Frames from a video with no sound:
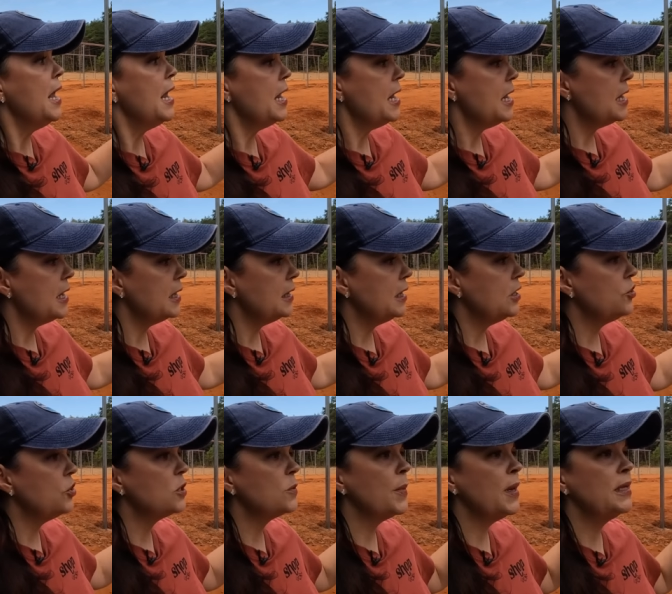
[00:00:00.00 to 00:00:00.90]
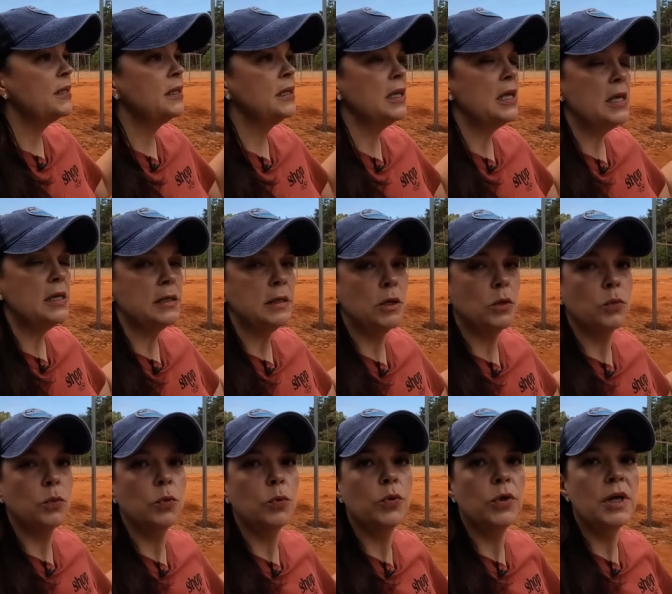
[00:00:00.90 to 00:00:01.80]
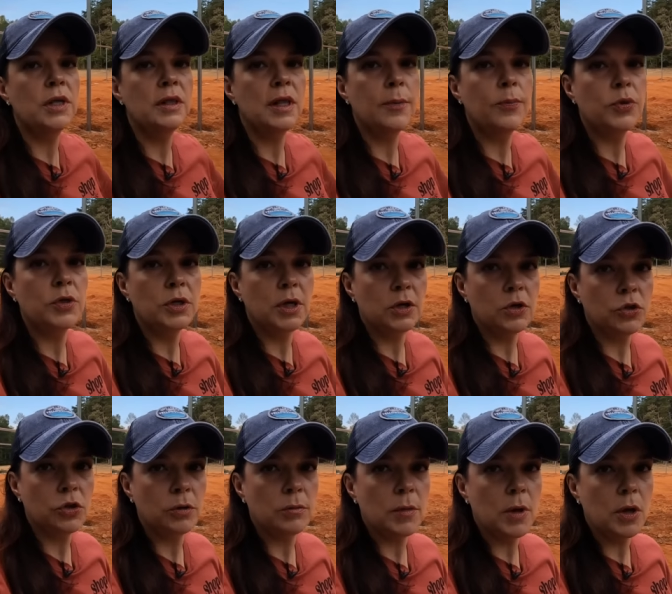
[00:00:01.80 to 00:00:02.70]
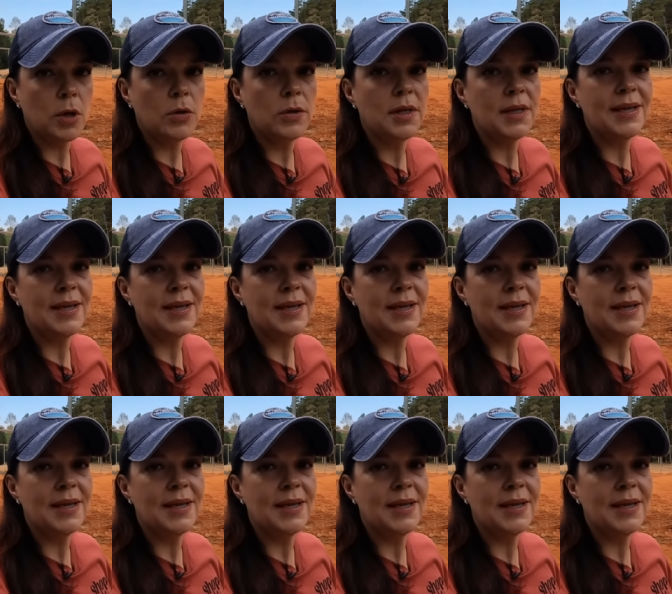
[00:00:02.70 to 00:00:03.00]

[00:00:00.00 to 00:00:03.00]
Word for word: And it just makes it easier. When we're in that production mode,